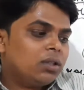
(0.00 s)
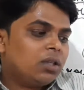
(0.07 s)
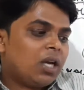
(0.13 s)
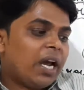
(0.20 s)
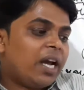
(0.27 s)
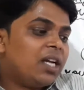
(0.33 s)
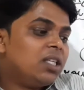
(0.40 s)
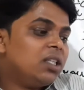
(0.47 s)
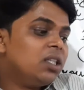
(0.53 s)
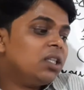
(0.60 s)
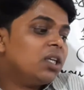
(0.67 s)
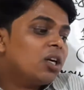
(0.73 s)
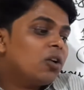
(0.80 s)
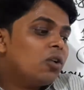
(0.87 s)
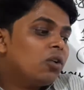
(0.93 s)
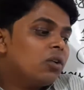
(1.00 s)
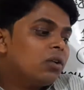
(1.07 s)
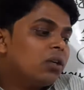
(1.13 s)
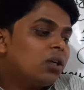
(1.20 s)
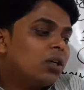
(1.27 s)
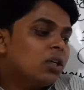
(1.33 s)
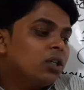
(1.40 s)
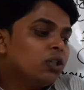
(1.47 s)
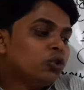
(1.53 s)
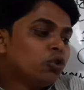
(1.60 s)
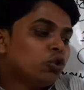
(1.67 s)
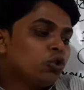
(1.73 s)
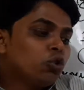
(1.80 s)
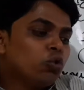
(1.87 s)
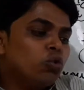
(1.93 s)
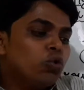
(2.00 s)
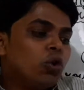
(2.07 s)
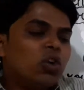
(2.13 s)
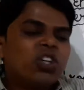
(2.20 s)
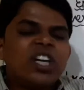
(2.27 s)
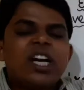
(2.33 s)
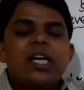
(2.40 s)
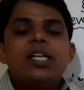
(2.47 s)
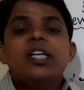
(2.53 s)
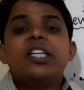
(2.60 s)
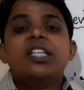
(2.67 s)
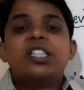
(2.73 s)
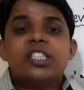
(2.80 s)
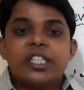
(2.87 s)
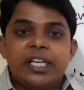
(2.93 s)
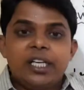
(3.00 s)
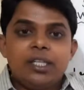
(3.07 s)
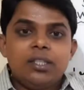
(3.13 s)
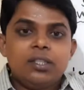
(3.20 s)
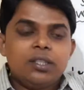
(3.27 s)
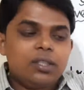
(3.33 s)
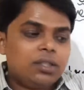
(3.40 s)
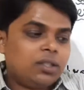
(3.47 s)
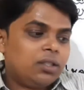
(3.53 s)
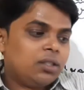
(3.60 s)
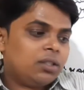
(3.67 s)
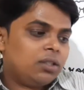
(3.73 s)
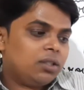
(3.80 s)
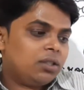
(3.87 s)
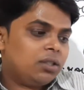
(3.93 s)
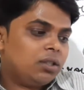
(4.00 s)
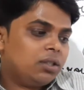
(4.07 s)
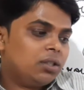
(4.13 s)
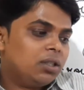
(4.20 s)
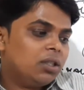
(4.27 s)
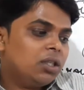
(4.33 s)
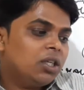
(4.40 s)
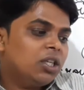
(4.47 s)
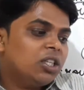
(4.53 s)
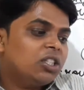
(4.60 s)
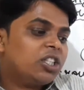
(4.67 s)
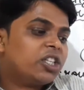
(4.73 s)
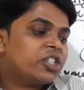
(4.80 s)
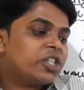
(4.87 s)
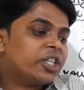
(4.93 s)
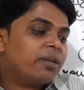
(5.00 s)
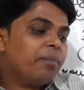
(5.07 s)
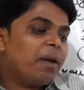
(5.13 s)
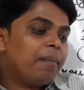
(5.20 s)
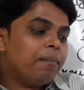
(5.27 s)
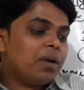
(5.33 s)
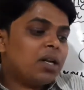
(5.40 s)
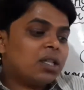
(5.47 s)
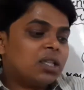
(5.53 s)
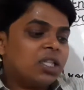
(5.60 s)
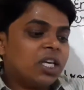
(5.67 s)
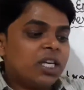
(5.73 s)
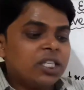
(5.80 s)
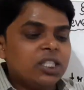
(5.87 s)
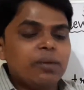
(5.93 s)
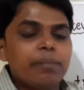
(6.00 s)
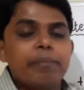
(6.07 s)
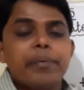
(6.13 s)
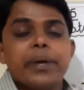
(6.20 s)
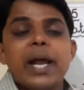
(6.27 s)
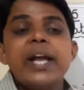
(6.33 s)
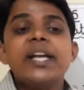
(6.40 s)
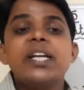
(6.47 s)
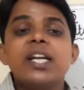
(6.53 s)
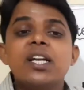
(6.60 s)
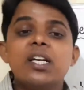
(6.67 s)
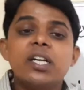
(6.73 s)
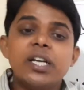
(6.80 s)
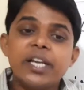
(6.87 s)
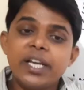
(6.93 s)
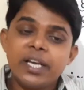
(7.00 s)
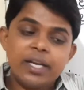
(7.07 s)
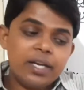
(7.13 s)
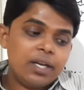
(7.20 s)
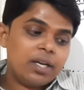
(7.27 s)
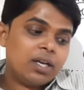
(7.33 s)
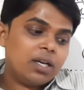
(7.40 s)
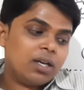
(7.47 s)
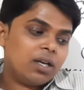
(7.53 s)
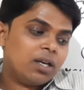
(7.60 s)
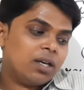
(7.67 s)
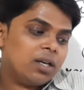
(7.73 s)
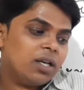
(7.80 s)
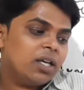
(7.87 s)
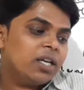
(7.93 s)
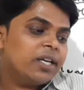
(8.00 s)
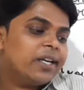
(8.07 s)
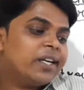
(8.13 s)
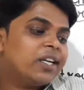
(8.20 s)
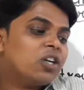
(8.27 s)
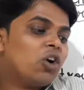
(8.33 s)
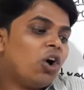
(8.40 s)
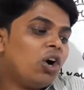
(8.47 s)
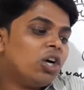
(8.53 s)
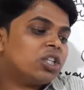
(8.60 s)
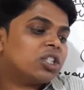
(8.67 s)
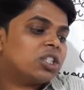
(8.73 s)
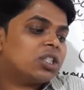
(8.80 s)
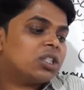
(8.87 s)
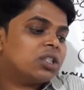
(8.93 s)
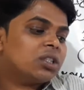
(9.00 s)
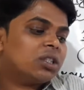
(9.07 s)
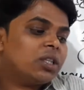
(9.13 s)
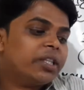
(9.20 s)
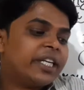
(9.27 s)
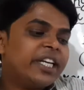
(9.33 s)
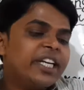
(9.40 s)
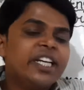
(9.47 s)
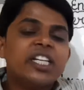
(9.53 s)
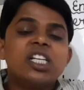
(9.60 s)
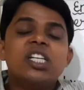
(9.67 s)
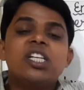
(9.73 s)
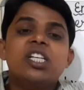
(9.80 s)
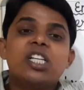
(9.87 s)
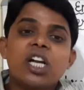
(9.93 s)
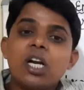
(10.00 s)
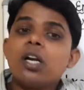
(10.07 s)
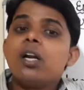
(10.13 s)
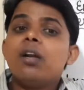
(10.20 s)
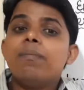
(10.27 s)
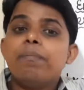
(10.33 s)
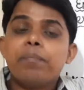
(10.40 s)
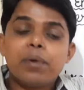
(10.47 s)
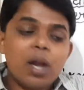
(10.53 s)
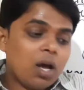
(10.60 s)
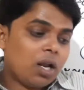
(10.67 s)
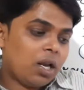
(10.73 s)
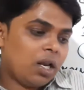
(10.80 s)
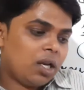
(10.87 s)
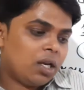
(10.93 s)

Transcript: and you do not understand, just remember there is a brighter day in God's great eternal plan.